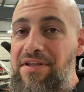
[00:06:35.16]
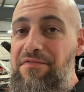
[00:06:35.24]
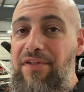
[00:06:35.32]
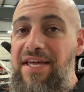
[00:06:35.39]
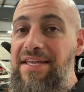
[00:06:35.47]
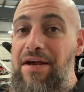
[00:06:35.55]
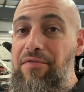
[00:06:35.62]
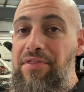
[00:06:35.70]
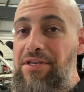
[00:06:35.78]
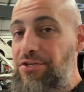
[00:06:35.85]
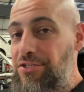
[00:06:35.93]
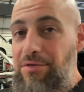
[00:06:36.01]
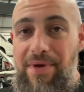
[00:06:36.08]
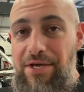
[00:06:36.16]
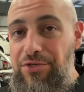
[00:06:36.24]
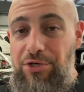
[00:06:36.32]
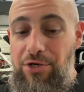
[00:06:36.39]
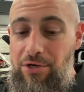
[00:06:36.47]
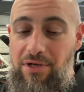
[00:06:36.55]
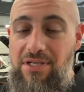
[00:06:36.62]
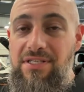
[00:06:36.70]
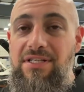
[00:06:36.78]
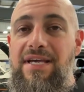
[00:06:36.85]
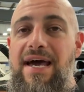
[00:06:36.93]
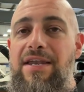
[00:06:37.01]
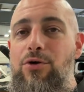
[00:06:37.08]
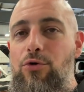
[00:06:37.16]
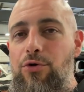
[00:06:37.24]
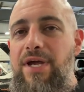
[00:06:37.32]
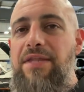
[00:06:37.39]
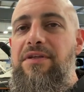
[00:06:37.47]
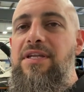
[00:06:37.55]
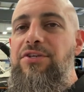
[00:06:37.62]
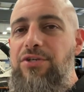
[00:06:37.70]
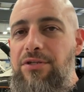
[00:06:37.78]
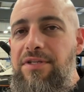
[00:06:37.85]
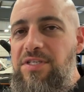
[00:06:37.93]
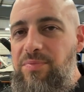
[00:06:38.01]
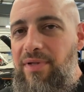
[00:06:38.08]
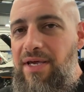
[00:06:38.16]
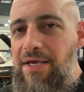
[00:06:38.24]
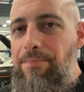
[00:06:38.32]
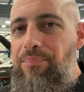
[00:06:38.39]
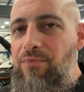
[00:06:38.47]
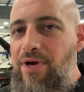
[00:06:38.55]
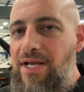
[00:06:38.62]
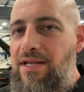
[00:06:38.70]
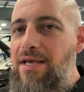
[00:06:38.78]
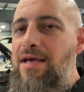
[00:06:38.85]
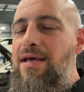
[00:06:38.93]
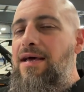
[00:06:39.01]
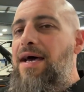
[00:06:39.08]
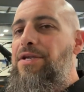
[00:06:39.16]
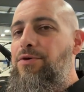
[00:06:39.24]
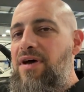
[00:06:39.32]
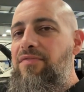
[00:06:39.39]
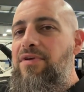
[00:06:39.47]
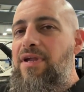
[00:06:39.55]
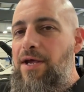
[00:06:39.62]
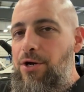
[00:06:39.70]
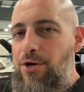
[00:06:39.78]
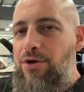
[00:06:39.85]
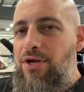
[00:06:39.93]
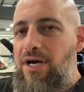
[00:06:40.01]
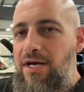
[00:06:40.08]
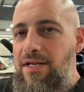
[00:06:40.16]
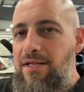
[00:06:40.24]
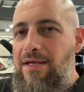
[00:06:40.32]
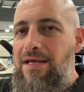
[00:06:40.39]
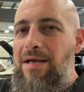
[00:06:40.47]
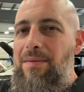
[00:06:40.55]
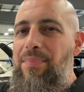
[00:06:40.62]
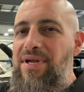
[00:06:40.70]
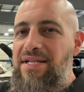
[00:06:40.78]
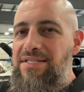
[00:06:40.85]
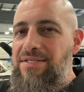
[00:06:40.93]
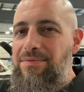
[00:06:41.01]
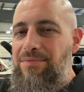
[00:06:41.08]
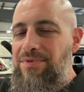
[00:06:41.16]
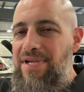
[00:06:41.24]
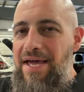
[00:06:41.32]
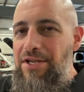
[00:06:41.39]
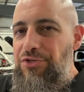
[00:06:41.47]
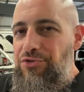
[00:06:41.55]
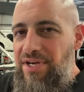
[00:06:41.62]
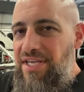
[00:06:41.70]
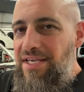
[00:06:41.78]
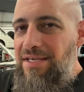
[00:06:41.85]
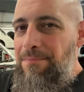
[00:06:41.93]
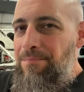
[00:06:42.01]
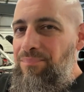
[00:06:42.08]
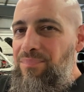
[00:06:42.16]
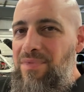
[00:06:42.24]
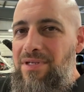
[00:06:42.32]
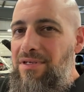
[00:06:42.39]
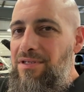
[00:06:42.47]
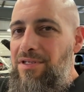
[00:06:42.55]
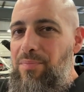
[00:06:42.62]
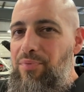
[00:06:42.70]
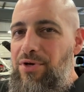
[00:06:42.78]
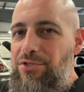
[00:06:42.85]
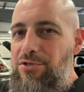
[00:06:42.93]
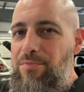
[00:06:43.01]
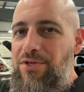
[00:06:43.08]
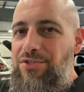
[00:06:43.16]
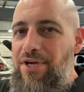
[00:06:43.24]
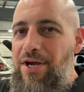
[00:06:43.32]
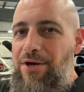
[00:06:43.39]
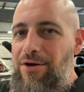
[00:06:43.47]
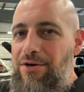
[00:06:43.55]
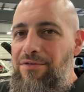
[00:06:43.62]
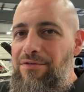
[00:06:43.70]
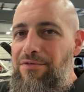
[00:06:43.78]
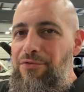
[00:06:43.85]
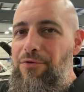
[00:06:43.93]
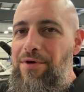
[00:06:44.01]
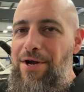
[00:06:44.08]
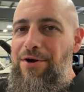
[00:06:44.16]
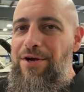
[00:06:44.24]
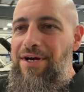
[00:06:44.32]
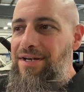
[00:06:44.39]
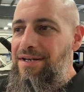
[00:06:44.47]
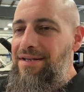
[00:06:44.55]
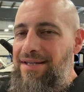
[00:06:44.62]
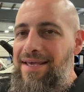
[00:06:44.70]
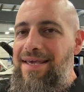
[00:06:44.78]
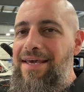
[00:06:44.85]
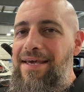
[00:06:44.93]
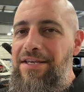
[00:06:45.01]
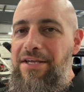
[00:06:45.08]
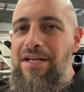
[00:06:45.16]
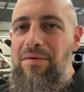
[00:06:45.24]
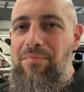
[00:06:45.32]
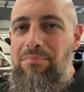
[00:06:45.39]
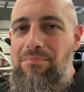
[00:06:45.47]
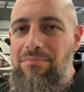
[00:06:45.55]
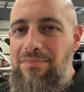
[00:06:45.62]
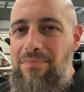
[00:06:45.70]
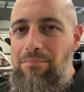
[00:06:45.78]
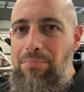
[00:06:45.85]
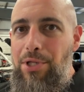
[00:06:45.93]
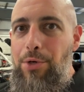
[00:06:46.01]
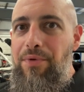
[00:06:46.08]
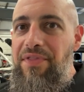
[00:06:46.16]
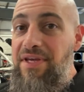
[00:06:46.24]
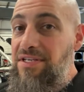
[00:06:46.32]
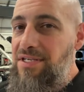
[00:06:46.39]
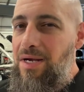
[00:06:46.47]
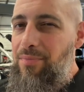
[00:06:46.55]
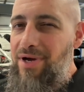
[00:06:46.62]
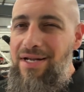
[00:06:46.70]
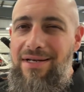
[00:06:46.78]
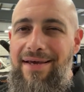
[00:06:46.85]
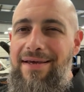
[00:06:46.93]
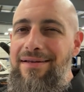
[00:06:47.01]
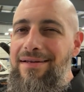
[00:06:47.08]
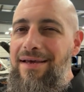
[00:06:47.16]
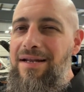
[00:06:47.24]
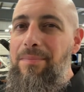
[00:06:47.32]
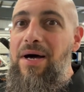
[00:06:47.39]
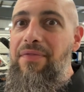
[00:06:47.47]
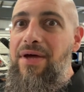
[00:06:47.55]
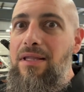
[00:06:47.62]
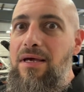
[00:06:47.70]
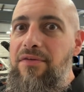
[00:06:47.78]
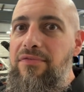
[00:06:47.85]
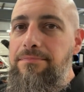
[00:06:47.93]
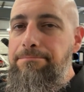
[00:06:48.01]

inflating everything just to make sure, because it's kind of cool. You got the digital display, right? I do have an air gun, but it's kind of tricky. You put too much air through an air gun and you end up blowing things up, right? And I ain't about that life.